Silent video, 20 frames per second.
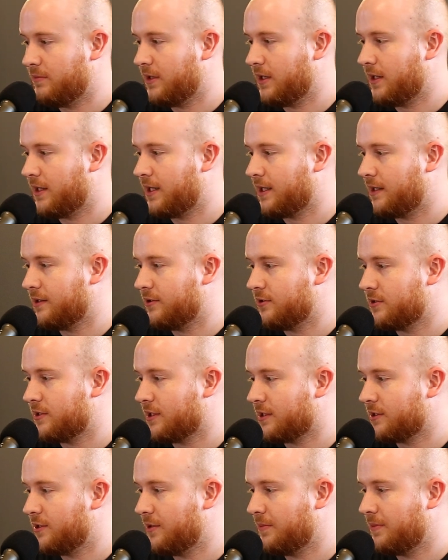that you can just
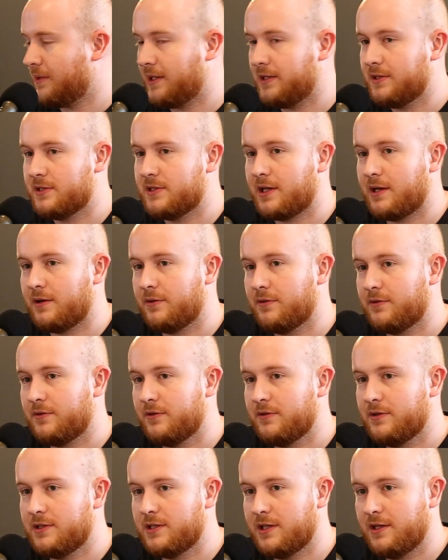actually play the sound
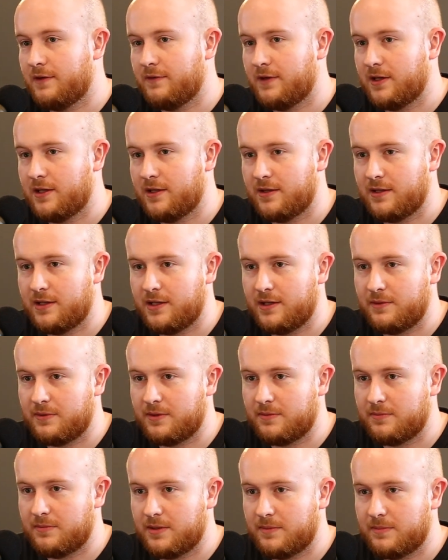through the TV and then it
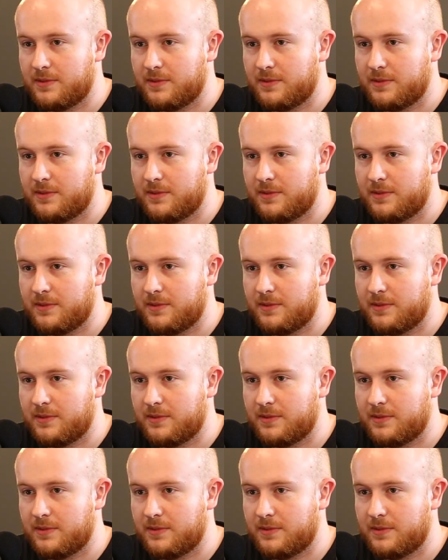won't be